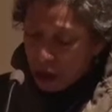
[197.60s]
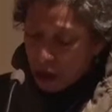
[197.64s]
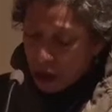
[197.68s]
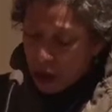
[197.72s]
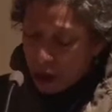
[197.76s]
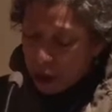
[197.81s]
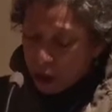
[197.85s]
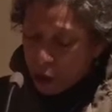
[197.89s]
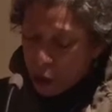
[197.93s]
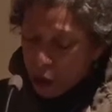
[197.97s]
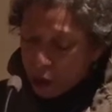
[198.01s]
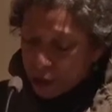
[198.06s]

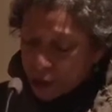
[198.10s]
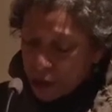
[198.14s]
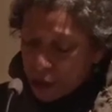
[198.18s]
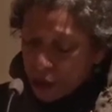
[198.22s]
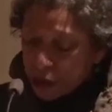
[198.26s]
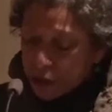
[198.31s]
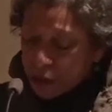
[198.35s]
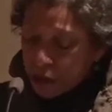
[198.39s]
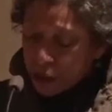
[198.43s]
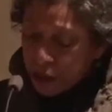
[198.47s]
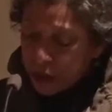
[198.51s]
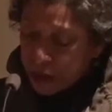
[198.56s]
Are More
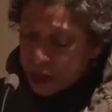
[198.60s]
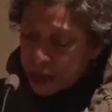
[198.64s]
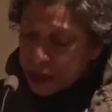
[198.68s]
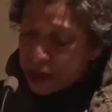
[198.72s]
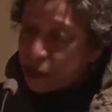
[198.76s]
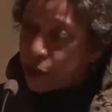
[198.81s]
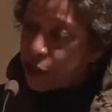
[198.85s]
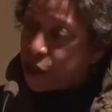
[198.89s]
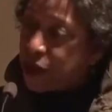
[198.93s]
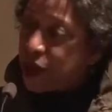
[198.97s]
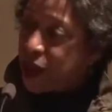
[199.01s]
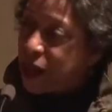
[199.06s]
Beautiful
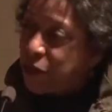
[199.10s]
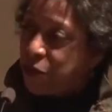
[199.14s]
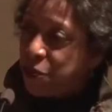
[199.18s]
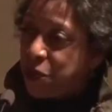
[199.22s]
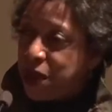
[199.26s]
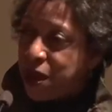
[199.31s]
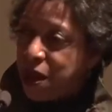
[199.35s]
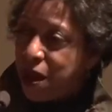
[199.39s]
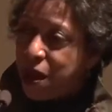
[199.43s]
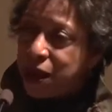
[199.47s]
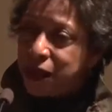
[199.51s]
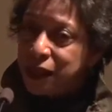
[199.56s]
Things Than
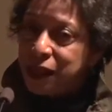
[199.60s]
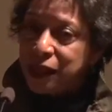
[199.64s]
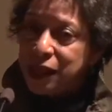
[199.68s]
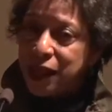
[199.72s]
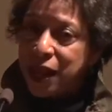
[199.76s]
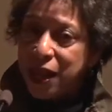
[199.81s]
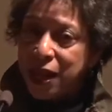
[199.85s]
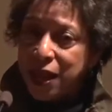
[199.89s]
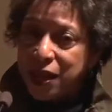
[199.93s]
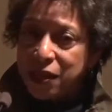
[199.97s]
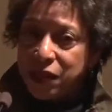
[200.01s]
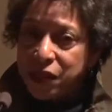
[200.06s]

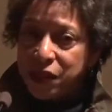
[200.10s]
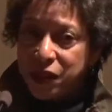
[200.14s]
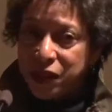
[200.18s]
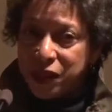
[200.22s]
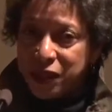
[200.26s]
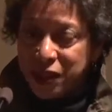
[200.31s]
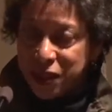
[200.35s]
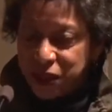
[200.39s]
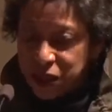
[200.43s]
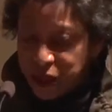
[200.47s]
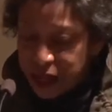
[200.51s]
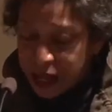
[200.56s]
Beyoncé, I could
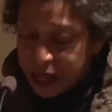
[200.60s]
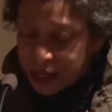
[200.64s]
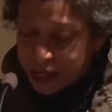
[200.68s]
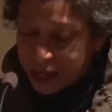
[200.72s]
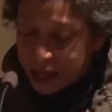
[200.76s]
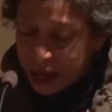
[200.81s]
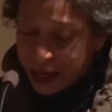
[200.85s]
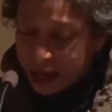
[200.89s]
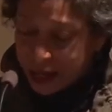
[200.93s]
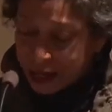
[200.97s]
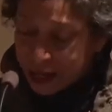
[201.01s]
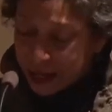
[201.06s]
steal that
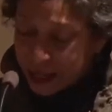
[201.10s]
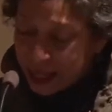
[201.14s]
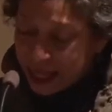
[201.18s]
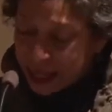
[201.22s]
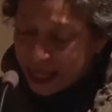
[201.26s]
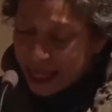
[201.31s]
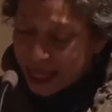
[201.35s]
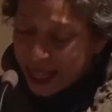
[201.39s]
title,